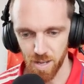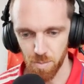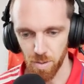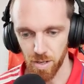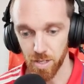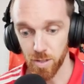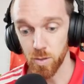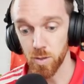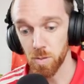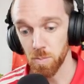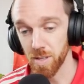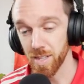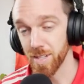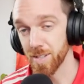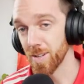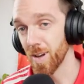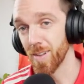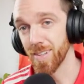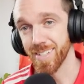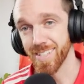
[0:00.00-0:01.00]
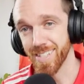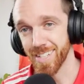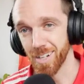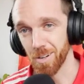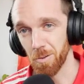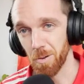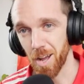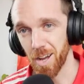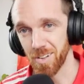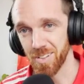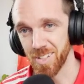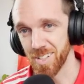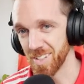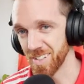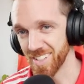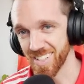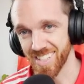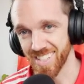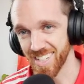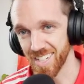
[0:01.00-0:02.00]
But it used to be the tallest thing around, and you
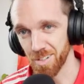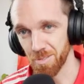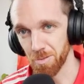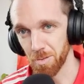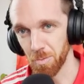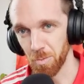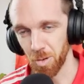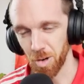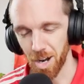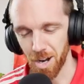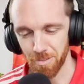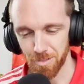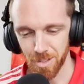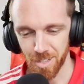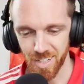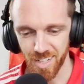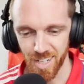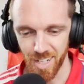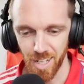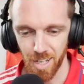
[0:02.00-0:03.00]
could see it from wherever.